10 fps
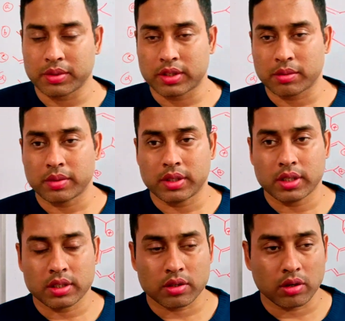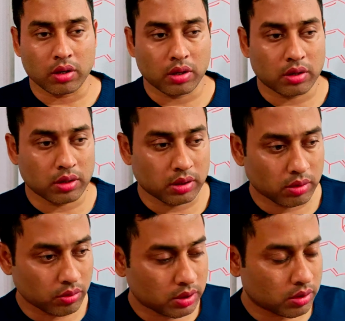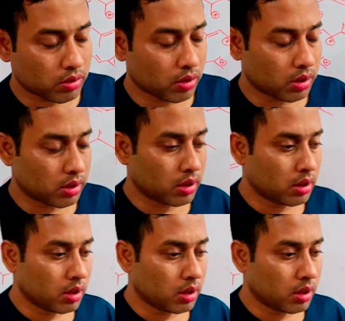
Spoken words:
intermediates, or which is called